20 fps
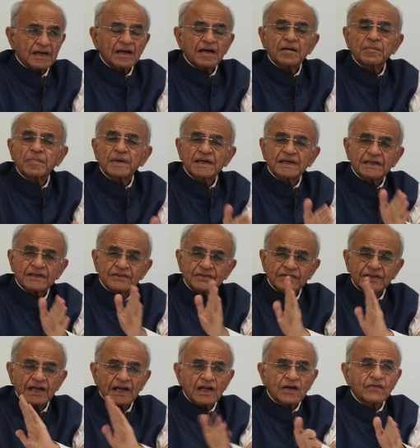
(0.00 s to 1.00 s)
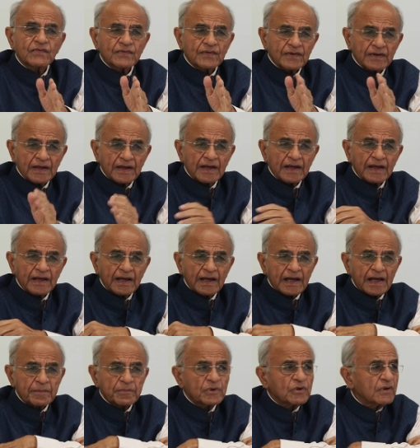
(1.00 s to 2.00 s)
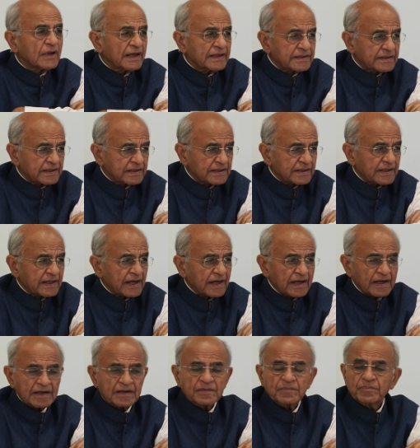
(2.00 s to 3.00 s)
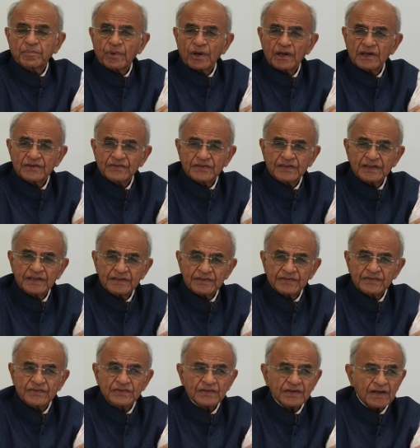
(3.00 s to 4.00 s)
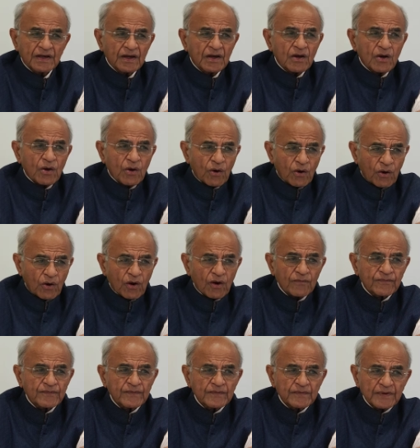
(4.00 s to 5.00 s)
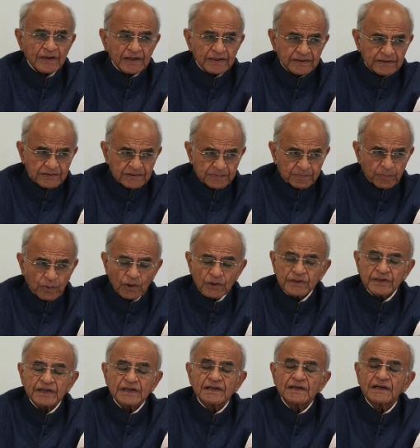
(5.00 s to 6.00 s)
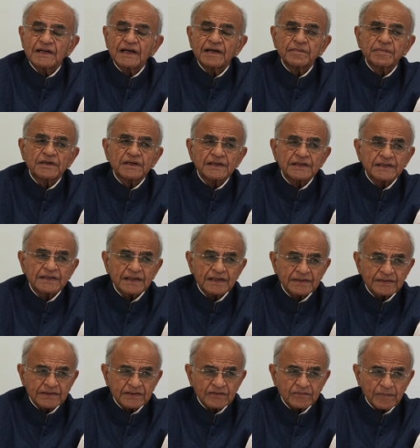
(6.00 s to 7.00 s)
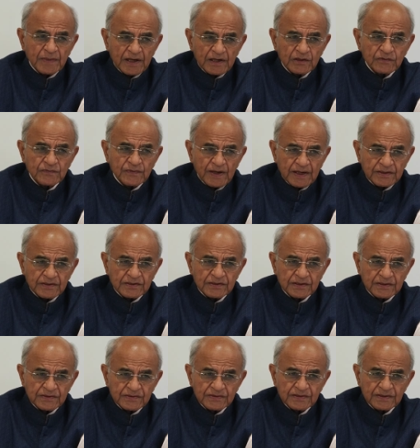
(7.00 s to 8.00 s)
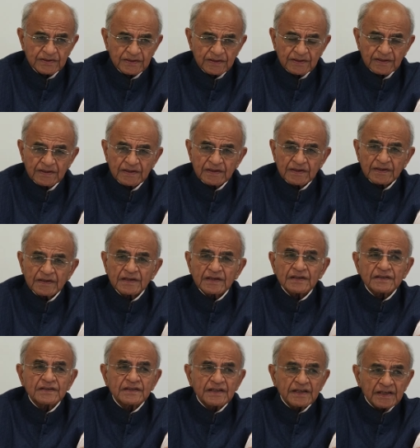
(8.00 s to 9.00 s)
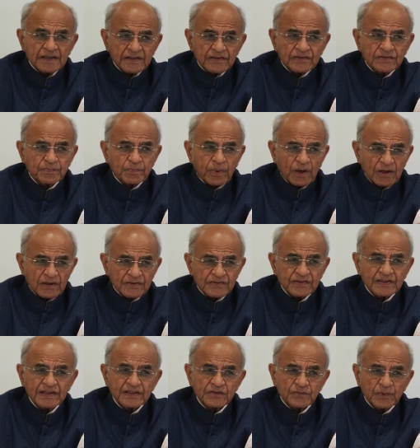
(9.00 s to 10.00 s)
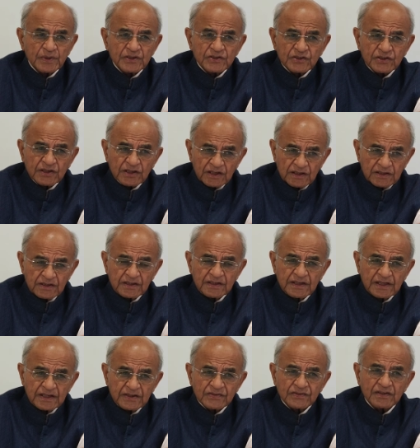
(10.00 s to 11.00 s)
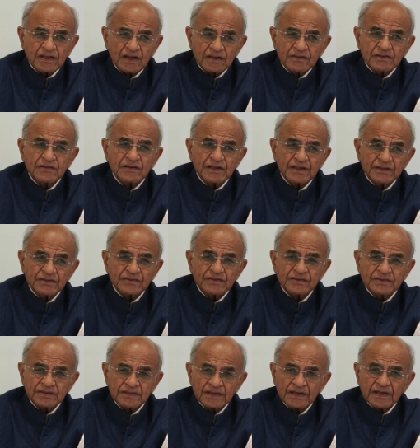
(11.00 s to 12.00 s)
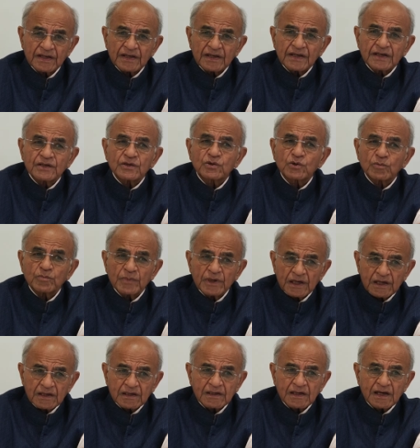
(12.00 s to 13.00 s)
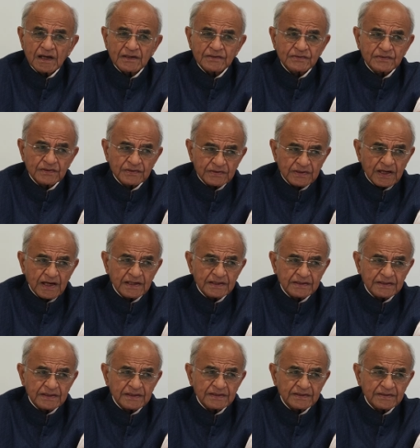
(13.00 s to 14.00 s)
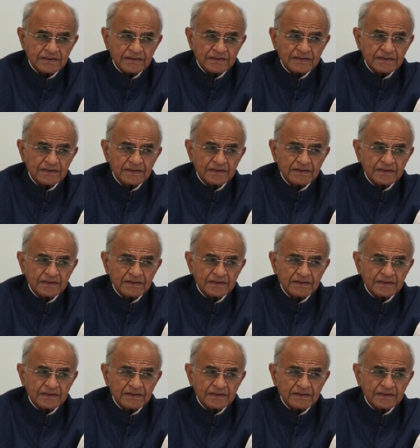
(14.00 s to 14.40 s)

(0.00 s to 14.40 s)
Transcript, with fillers: But instead of emulating their policies of exporting labor intensive manufactures, these policies which turned these countries into middle class societies.